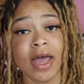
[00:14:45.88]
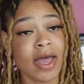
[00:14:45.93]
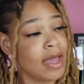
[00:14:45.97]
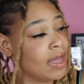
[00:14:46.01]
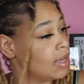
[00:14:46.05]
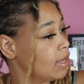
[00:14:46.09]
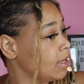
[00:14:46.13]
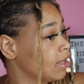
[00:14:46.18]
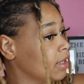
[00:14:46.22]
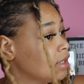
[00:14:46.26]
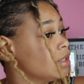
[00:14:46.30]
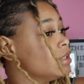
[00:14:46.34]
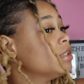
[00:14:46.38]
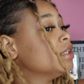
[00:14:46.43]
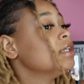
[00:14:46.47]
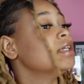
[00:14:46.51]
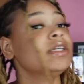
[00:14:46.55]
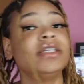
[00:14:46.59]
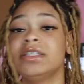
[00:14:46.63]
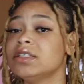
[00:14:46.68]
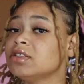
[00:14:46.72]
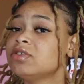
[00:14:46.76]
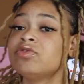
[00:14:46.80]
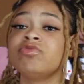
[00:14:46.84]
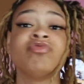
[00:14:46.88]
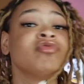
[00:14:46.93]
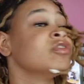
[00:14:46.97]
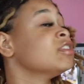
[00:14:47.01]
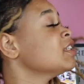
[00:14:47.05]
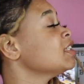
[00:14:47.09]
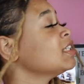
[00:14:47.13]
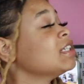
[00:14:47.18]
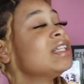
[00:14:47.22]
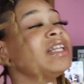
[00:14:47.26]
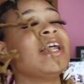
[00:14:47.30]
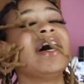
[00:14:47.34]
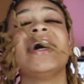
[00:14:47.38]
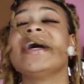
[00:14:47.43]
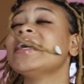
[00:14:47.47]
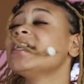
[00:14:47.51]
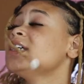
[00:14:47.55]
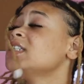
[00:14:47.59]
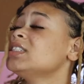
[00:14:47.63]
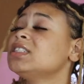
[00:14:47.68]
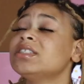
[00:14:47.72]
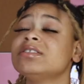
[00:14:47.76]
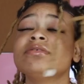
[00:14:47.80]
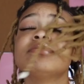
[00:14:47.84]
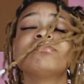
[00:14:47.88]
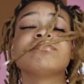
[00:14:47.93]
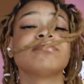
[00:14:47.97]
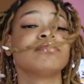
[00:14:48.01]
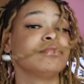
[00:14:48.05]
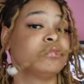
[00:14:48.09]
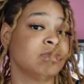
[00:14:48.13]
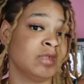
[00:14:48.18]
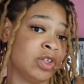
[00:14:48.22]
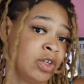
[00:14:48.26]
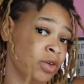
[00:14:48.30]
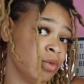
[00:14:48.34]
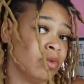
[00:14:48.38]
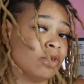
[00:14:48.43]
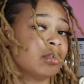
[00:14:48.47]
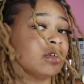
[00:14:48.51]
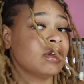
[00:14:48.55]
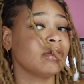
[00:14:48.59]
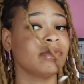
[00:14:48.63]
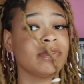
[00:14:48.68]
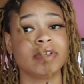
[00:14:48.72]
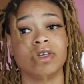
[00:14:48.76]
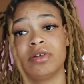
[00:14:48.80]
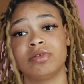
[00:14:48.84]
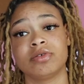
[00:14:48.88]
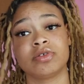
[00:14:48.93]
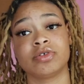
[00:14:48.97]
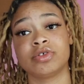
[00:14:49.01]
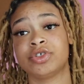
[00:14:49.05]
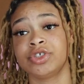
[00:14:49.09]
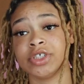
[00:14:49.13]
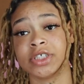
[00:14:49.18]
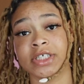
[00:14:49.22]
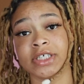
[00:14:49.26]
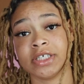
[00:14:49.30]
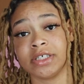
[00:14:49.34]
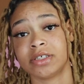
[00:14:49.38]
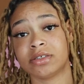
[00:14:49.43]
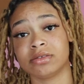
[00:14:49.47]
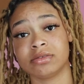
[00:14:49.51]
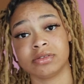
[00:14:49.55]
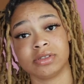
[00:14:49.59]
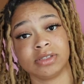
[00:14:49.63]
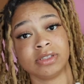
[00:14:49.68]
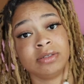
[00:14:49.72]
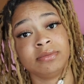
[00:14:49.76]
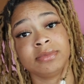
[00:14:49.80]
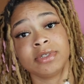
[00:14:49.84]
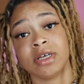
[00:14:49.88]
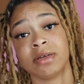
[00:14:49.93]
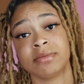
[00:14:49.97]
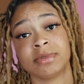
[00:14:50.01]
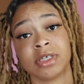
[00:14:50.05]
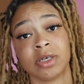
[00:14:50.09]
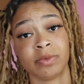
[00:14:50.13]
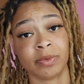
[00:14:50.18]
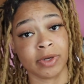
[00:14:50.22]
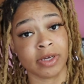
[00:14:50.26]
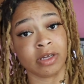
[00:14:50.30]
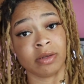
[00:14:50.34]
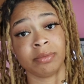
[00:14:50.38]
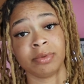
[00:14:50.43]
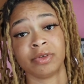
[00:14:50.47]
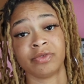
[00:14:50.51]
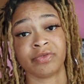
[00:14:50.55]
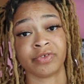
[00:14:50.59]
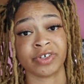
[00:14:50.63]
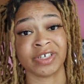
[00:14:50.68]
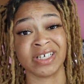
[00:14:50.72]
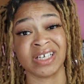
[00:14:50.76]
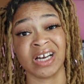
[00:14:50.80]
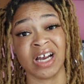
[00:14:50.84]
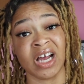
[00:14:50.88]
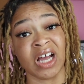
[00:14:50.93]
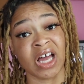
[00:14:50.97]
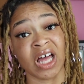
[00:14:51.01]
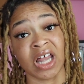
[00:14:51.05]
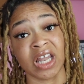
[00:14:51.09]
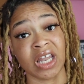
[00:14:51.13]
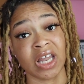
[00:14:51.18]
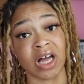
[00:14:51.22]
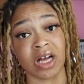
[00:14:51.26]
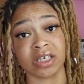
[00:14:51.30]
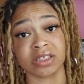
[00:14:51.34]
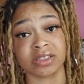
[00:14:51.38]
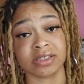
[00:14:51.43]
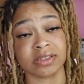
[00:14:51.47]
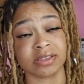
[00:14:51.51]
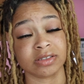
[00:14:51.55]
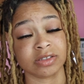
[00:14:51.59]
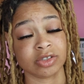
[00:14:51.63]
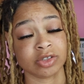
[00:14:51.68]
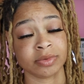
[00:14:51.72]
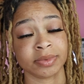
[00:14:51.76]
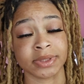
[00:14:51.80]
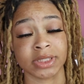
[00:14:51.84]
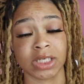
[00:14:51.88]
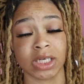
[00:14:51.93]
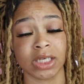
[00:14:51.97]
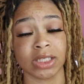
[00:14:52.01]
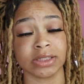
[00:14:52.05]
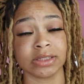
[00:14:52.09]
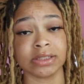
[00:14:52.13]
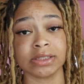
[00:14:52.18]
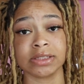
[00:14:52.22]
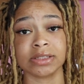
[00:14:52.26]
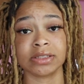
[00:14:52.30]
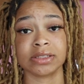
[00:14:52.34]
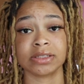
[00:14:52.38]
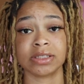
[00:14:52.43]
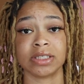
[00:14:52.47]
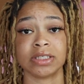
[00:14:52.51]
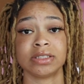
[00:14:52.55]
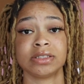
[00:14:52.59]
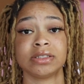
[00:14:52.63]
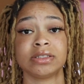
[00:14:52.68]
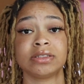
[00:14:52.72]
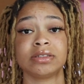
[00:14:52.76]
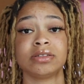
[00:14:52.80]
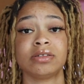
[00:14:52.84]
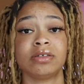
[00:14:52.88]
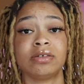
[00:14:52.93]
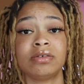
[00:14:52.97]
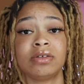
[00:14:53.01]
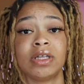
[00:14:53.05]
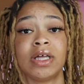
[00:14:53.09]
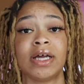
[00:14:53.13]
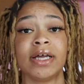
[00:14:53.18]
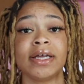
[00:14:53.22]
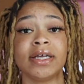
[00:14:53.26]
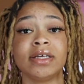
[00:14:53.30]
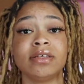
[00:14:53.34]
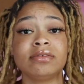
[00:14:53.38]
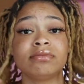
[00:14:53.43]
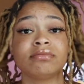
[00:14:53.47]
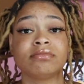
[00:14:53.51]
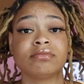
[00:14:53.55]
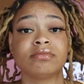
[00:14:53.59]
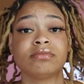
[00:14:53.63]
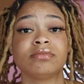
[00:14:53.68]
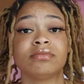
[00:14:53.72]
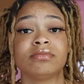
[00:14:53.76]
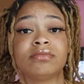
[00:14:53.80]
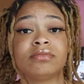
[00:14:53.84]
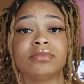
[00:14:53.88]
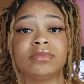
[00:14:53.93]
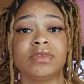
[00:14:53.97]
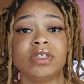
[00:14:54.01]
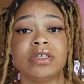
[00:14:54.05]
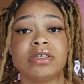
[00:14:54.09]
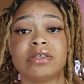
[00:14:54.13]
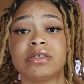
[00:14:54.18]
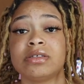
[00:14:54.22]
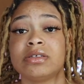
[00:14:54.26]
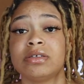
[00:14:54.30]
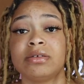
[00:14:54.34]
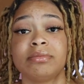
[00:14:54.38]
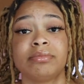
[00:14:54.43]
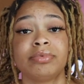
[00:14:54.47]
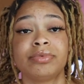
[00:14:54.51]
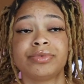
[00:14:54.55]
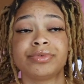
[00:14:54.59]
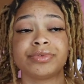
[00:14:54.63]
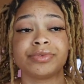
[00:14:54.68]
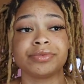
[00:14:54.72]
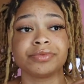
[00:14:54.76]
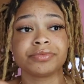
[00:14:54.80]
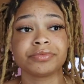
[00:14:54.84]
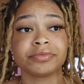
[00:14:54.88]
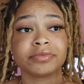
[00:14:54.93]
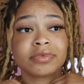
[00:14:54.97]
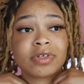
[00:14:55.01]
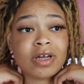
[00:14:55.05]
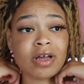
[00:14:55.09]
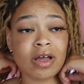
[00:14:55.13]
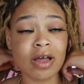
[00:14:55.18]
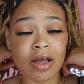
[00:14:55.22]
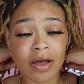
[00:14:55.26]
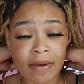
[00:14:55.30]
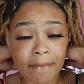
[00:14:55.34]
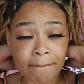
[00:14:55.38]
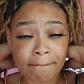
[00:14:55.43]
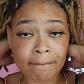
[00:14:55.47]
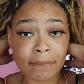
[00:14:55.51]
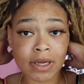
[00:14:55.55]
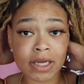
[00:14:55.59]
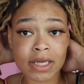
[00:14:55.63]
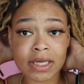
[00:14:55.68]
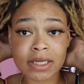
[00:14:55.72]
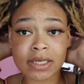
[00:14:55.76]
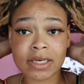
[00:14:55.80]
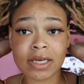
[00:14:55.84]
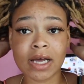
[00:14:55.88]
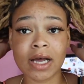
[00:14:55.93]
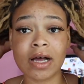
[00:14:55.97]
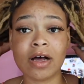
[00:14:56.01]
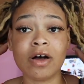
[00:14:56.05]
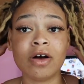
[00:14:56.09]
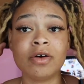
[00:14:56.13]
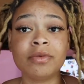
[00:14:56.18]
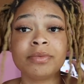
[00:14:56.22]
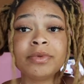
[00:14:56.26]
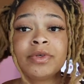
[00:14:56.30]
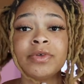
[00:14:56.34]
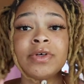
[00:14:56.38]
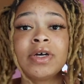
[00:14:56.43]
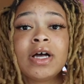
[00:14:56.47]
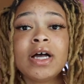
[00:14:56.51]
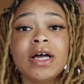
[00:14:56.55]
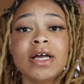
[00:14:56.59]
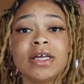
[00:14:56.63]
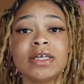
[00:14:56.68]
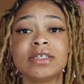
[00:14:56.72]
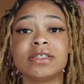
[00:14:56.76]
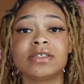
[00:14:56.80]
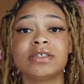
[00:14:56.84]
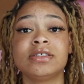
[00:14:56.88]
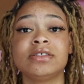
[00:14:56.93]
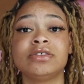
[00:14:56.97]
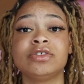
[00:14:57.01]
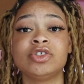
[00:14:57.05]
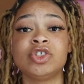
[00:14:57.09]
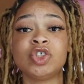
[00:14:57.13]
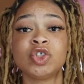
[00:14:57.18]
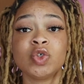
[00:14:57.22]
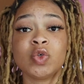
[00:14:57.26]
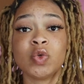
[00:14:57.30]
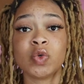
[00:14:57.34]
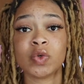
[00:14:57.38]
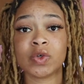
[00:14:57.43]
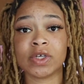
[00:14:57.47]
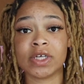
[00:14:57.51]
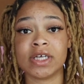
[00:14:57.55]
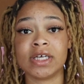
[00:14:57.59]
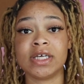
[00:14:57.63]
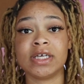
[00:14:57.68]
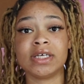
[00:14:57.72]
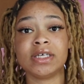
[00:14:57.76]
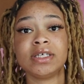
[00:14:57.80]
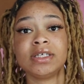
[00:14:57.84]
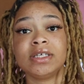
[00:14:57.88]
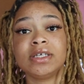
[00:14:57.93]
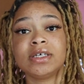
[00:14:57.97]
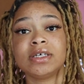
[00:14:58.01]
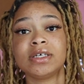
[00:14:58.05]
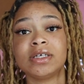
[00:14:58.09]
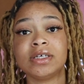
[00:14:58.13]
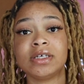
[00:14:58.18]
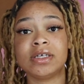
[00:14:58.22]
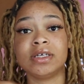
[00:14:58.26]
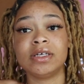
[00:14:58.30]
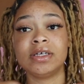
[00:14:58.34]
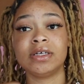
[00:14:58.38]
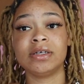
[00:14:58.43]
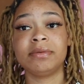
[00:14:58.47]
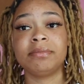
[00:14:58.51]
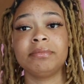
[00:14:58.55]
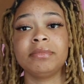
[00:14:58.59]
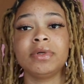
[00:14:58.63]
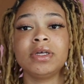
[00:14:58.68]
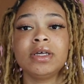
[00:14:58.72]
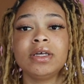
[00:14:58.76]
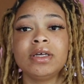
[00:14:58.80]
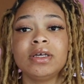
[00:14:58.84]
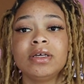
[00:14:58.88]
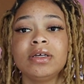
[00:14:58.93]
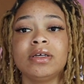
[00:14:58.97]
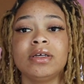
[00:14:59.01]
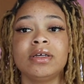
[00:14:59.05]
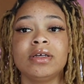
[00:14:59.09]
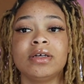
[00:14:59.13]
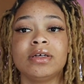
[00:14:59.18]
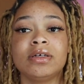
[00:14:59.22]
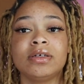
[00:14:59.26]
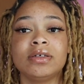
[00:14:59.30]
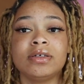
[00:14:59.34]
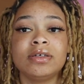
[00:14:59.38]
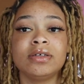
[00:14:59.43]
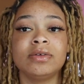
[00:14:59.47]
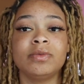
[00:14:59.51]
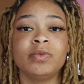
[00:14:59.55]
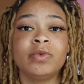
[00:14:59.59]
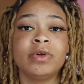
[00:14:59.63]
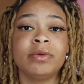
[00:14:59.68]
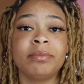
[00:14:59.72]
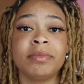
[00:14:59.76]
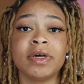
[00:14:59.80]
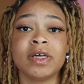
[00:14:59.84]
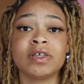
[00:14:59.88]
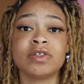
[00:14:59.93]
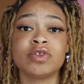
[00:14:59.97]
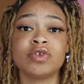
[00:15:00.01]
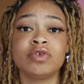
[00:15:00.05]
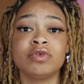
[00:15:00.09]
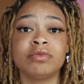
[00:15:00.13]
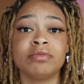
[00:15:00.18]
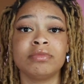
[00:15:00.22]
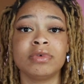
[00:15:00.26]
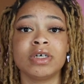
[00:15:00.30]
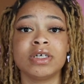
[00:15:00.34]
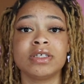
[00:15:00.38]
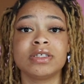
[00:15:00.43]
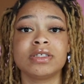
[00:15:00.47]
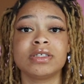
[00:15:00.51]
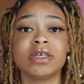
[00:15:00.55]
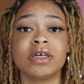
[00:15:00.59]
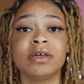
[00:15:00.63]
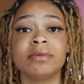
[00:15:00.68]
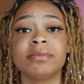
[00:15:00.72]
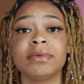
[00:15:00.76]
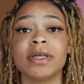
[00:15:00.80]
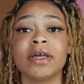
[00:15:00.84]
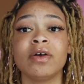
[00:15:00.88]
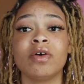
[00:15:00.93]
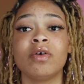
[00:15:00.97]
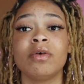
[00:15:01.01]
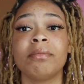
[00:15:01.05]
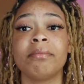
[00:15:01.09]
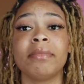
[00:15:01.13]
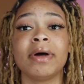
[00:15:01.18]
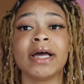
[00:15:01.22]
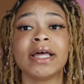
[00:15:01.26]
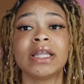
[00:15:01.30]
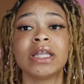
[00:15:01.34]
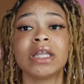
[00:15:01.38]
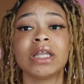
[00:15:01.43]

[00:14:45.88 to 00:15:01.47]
And it is really light. You won't even notice on your hair. Sometimes I wake up and forget I got locks in, to be honest, because it's so light and simple. But I hope you guys enjoyed me with my 2 months update on my